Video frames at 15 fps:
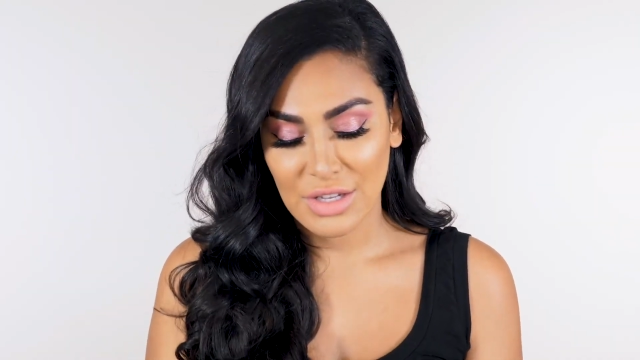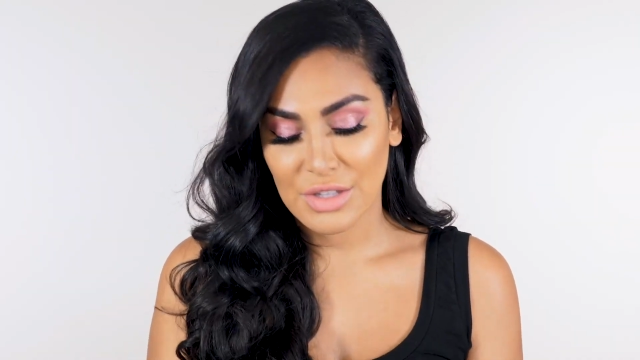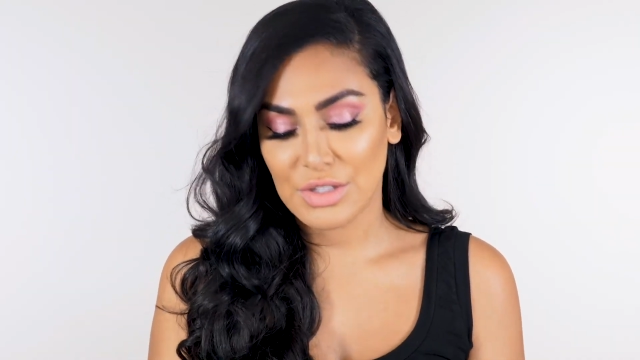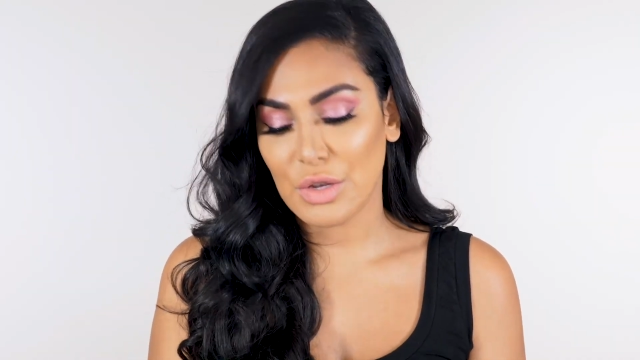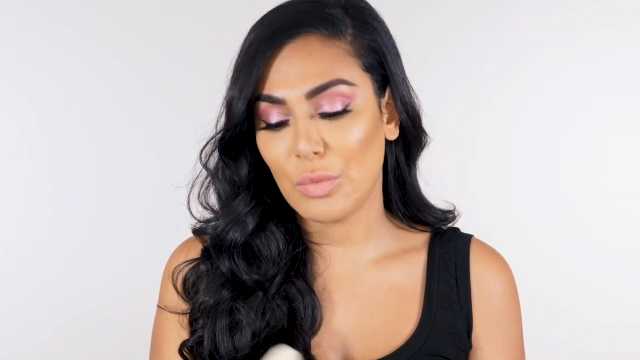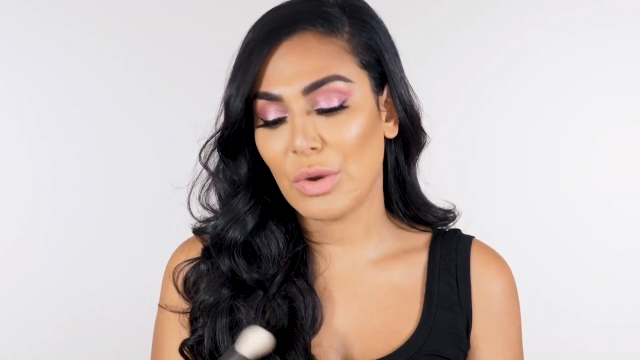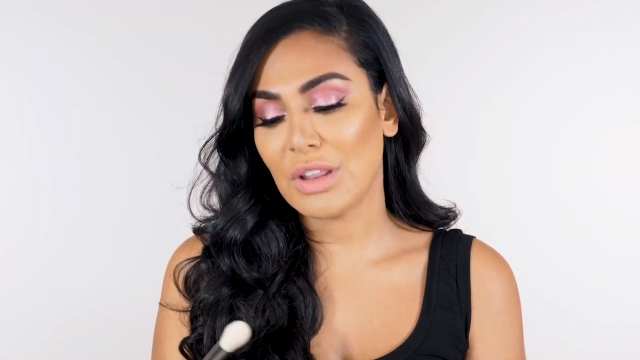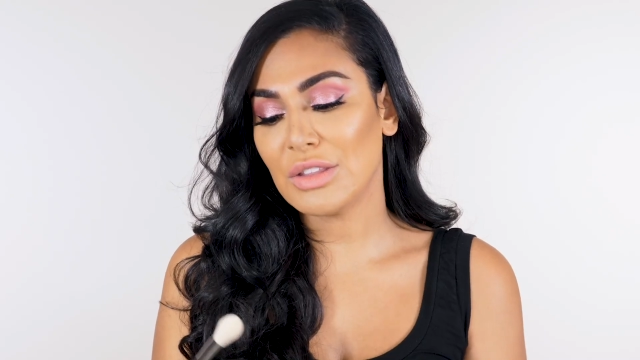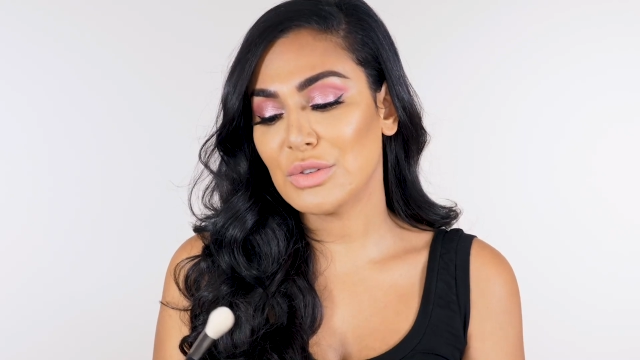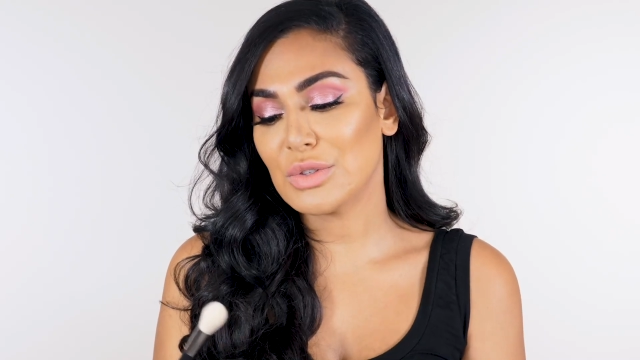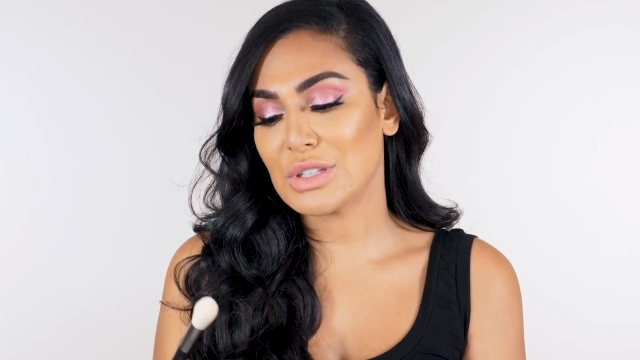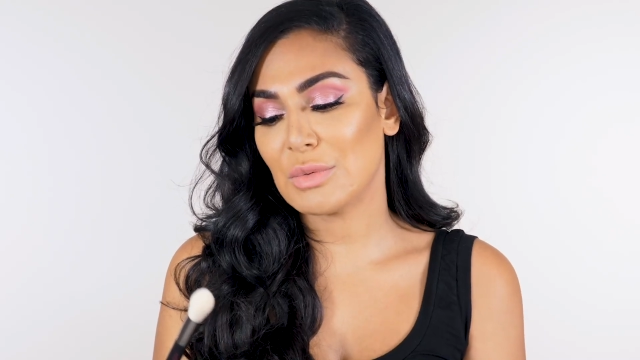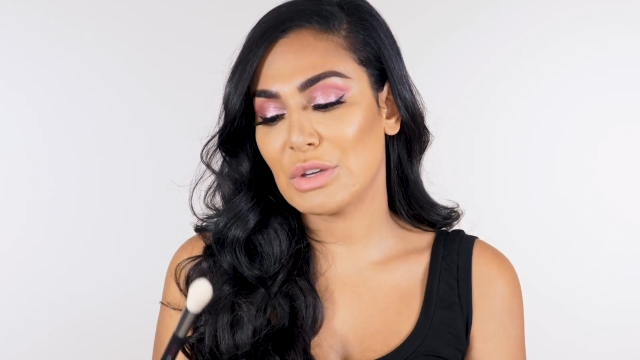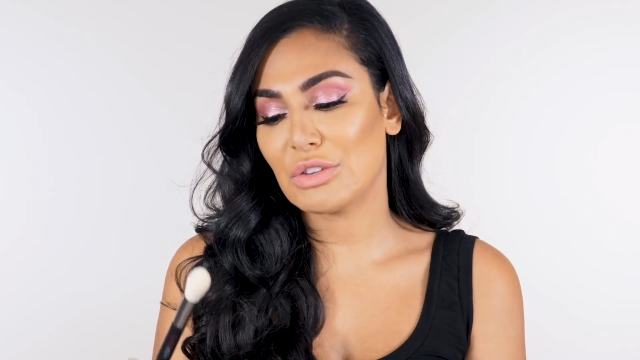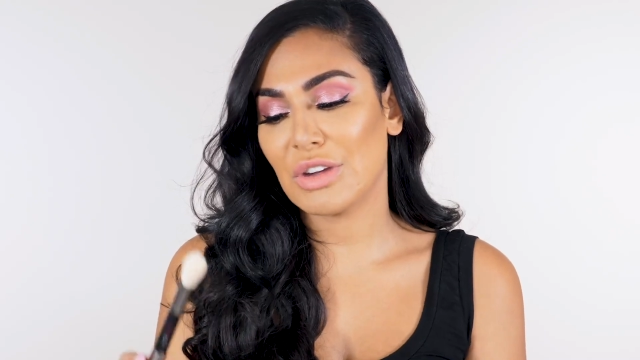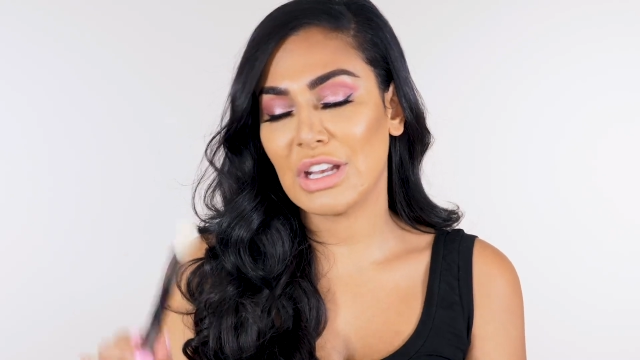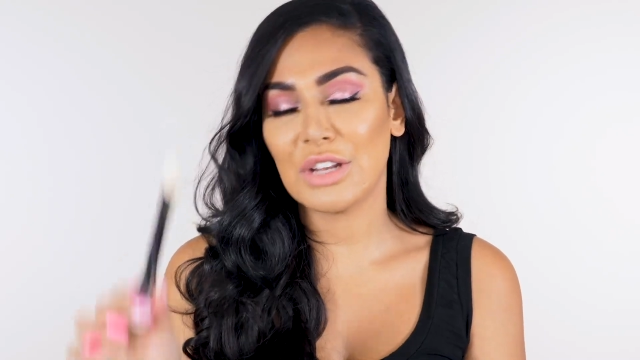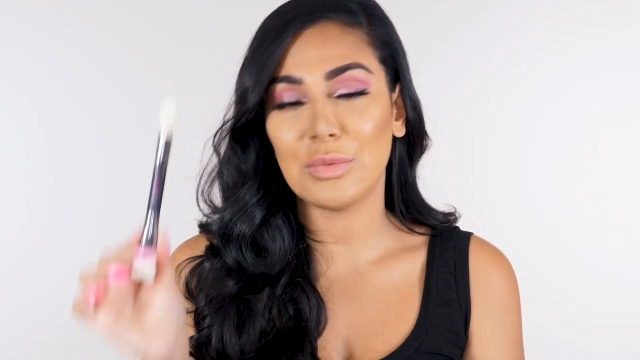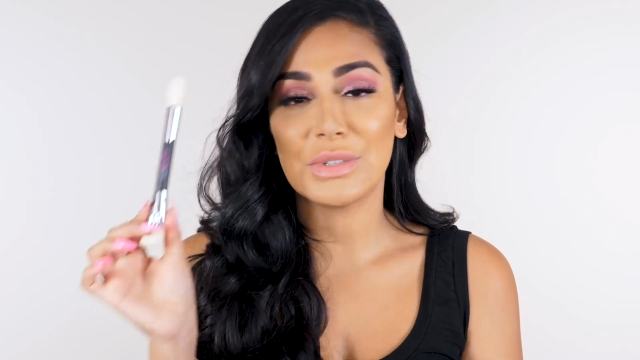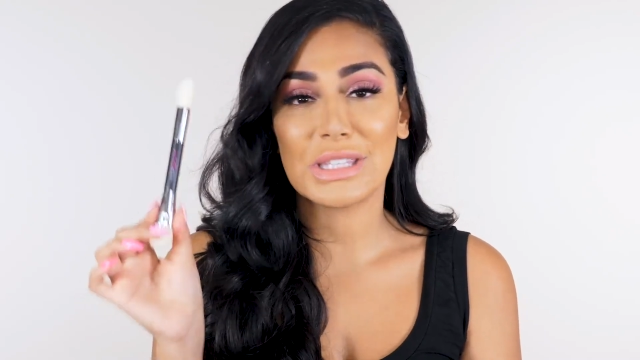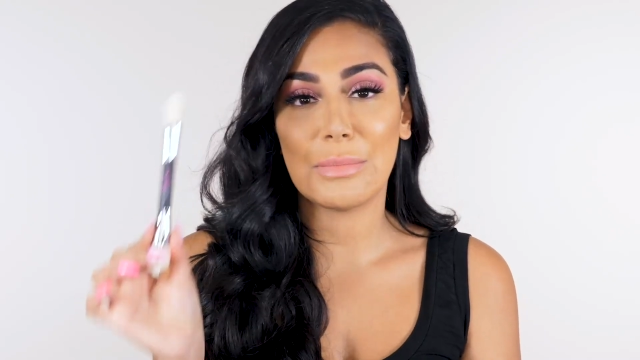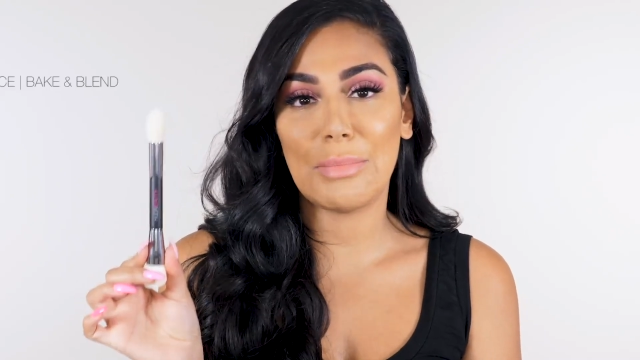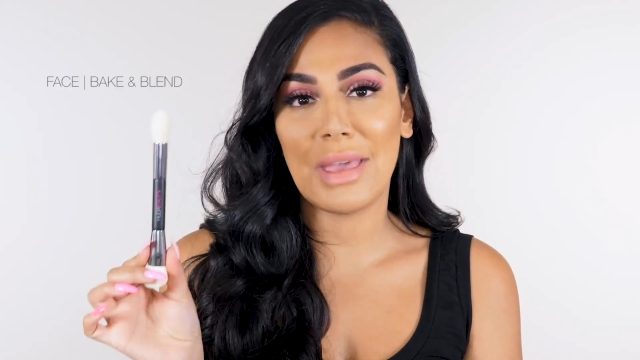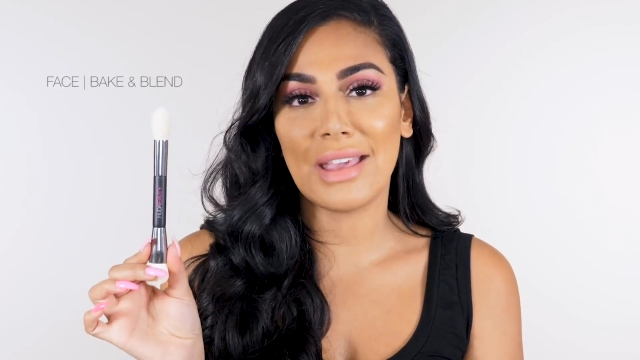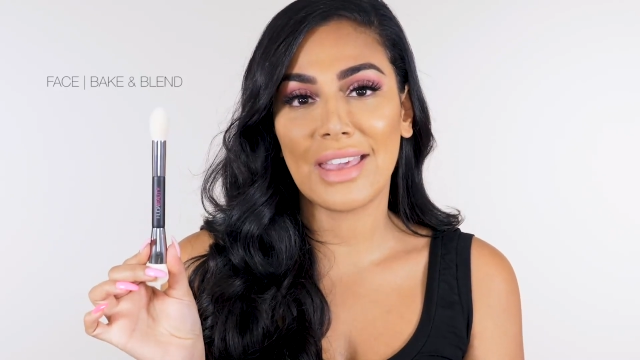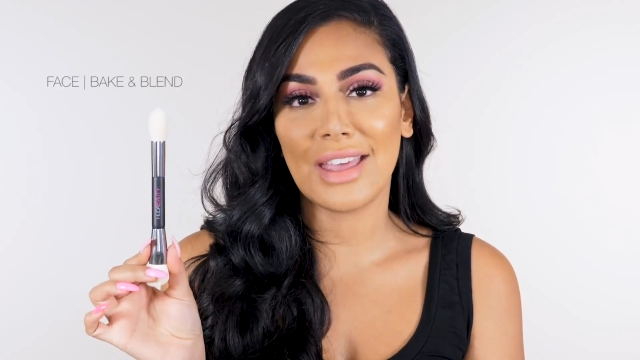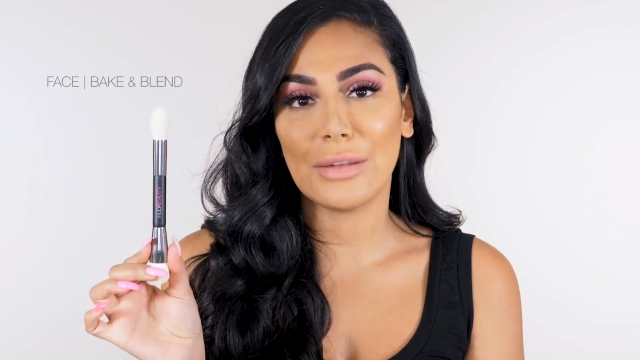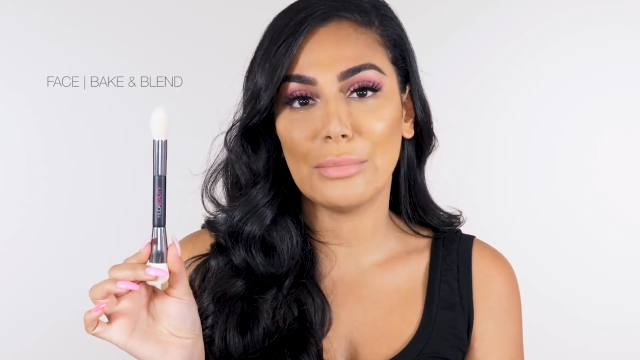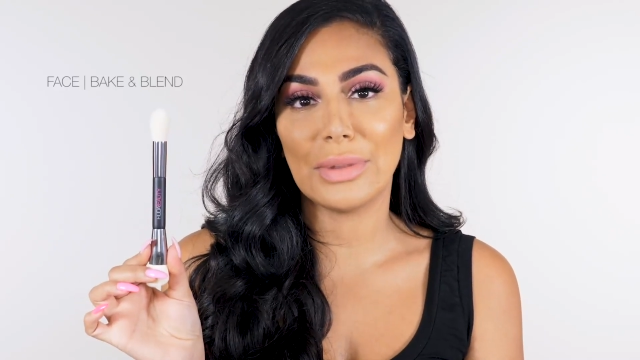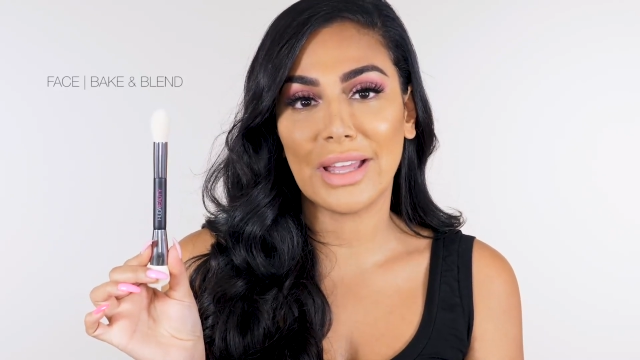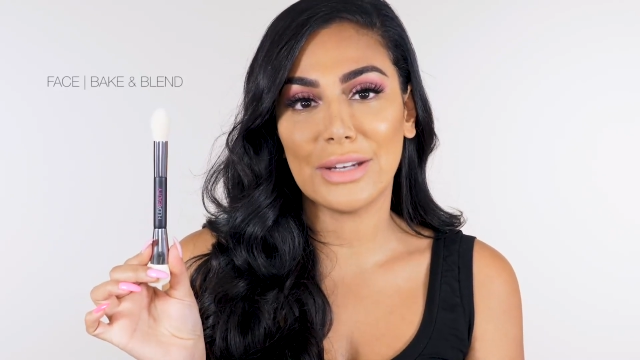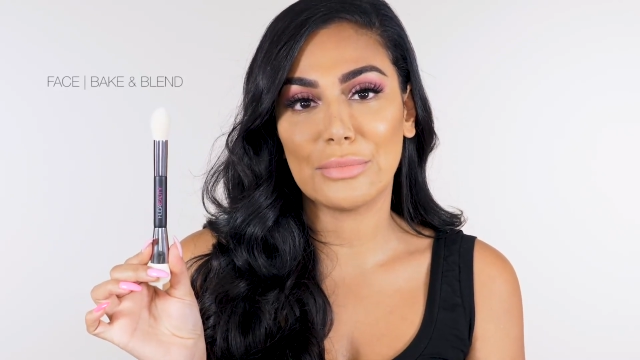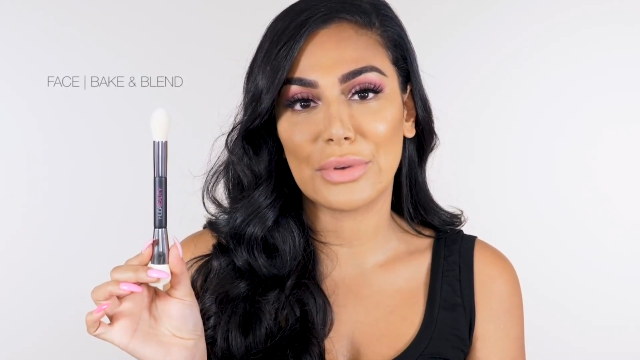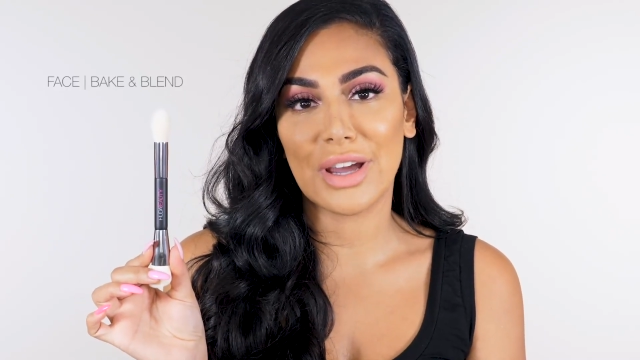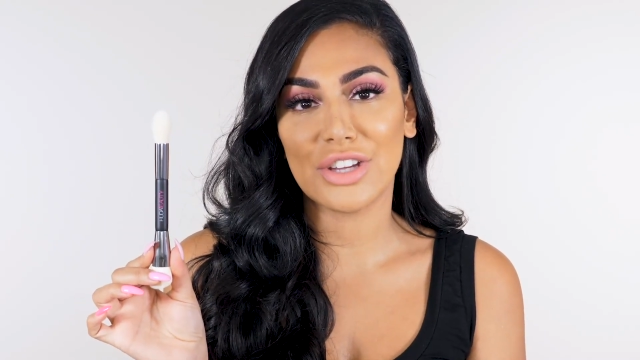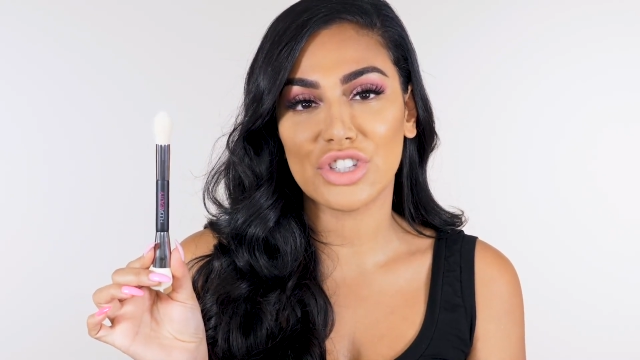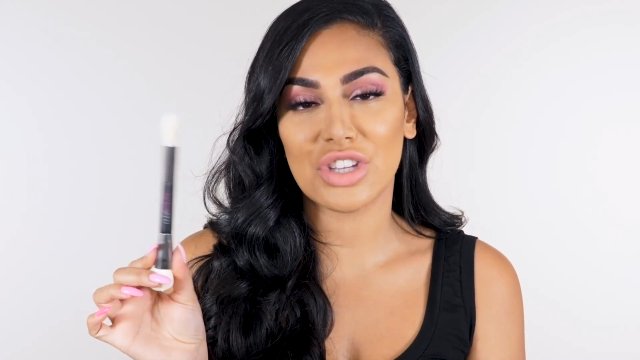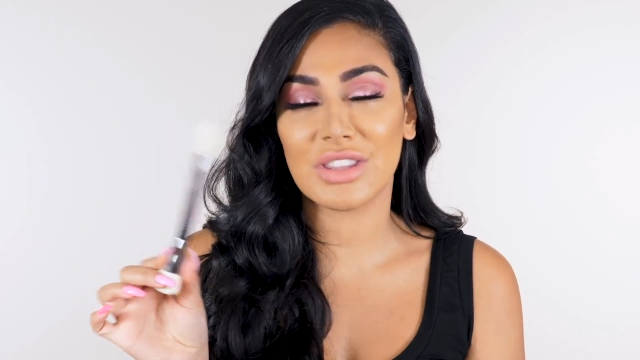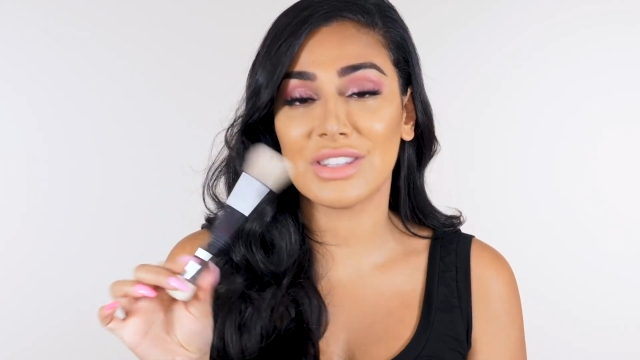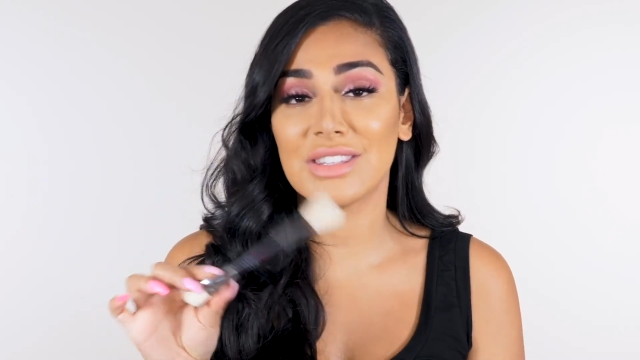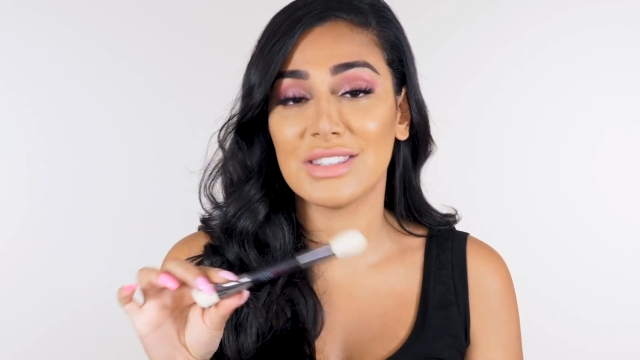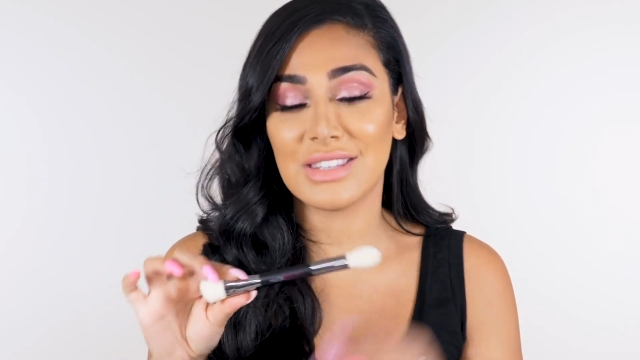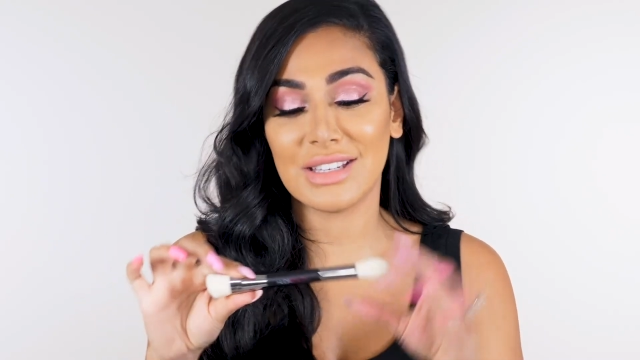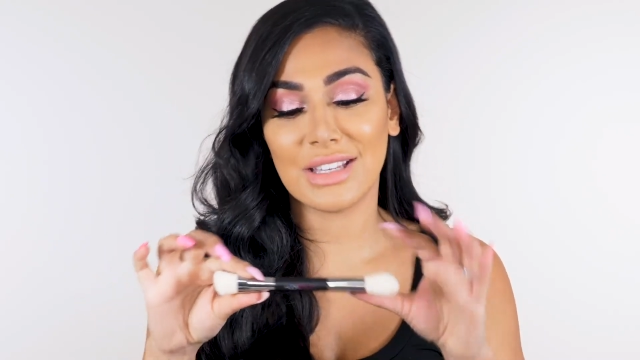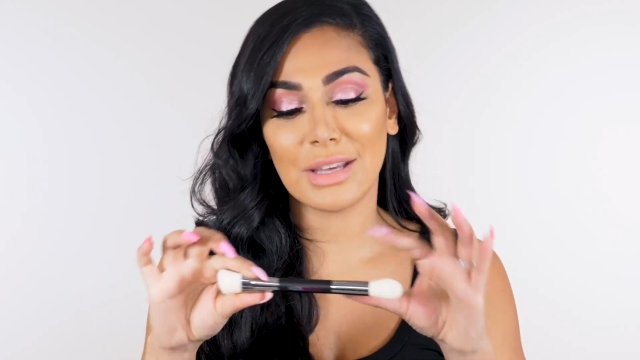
So one of the tools that we created was the Bake and Blend brush, and this is a